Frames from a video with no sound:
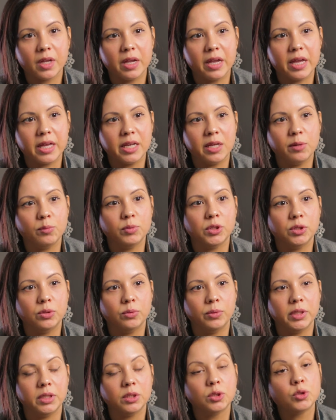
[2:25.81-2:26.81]
and he was
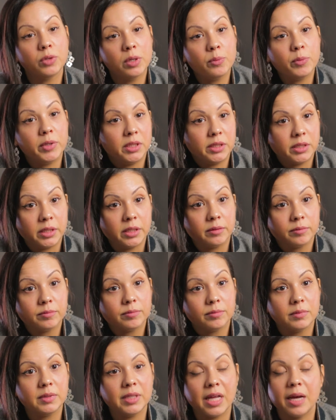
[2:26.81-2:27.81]
doing street witnessing,
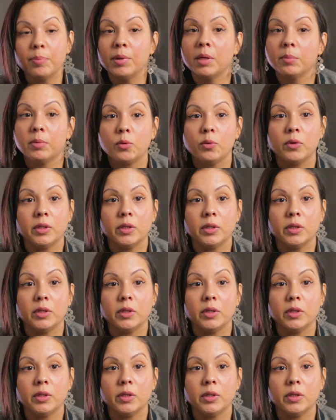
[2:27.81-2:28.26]
not public